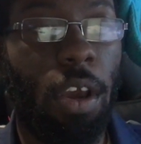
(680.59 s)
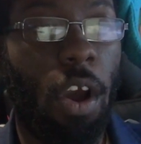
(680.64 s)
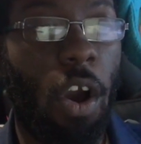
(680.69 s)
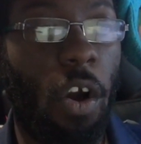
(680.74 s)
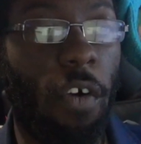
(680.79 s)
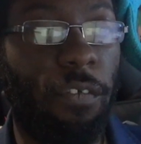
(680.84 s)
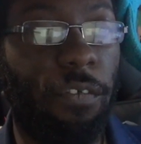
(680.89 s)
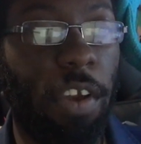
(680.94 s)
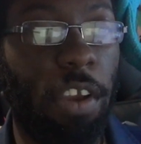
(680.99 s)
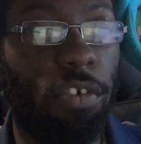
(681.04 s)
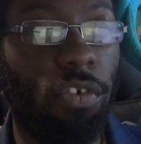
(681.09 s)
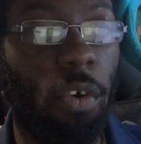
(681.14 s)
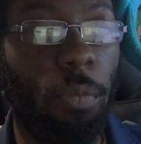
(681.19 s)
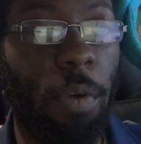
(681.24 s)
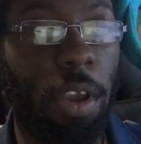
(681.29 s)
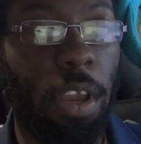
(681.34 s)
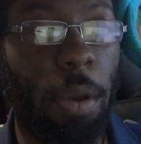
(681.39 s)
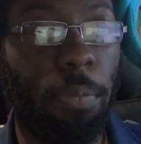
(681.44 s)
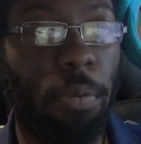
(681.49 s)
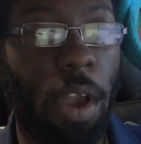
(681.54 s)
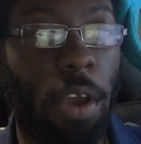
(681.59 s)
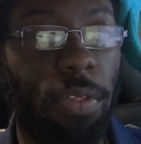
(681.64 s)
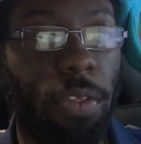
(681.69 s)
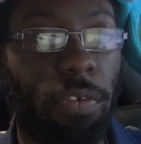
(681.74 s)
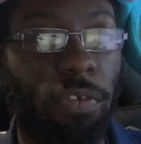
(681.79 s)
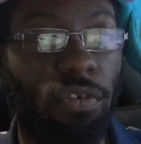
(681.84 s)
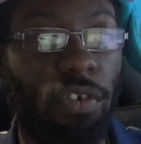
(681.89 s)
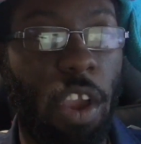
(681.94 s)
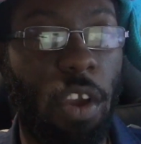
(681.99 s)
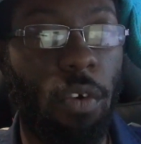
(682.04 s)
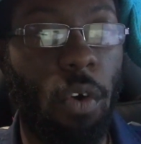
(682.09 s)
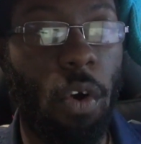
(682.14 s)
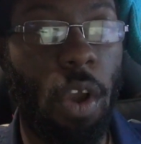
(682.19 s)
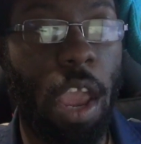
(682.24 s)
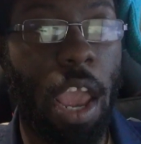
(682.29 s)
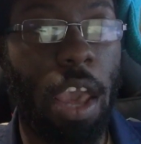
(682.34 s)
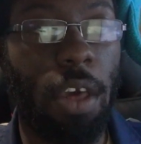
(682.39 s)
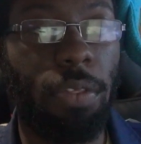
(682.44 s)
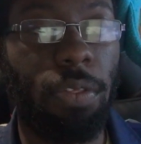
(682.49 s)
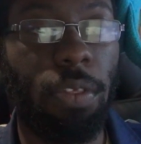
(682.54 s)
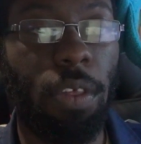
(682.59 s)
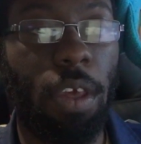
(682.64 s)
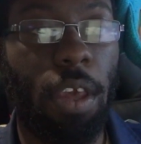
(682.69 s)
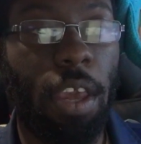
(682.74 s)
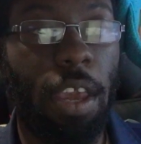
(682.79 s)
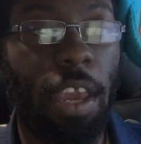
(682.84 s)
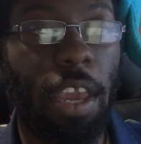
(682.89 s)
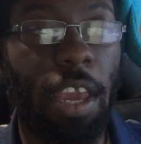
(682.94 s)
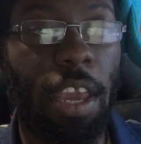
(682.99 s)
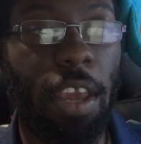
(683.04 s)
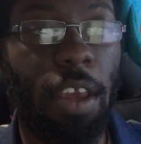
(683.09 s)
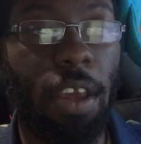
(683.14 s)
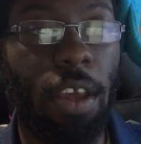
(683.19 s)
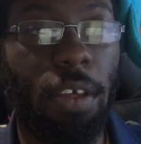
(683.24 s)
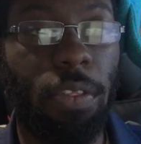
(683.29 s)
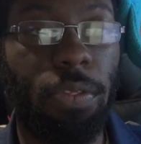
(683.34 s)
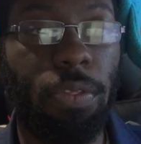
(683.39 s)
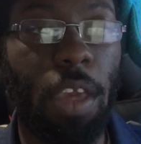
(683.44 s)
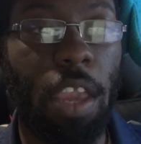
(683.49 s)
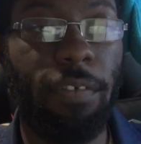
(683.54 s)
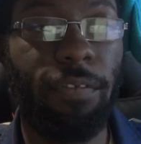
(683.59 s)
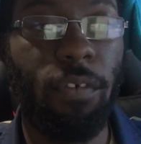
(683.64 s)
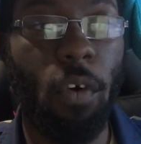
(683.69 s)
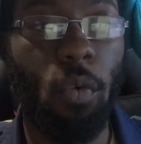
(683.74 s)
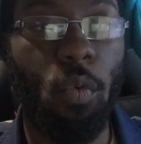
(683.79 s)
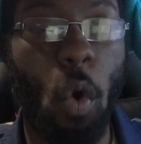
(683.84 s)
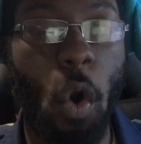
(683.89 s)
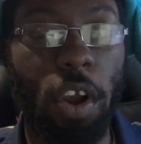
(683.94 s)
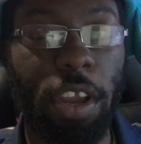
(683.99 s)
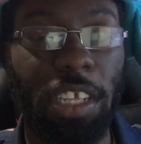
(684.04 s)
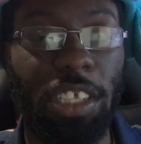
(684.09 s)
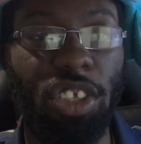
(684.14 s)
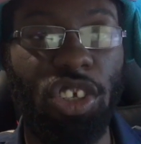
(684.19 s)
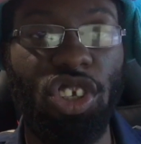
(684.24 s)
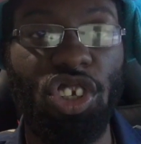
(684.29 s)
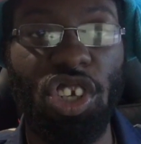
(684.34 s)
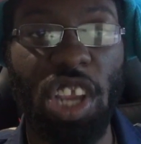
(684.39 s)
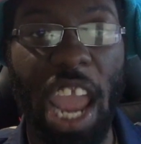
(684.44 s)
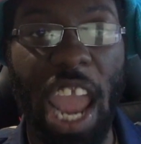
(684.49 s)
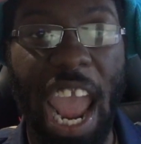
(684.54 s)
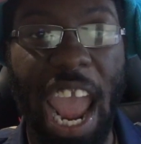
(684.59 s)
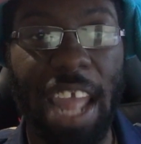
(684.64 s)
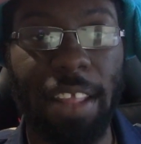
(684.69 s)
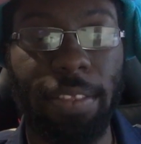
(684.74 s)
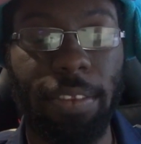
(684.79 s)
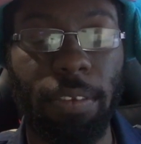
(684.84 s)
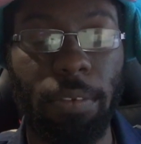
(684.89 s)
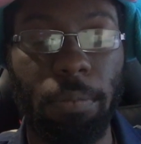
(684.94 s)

Official MegaPlex General S. Safe for Work chat.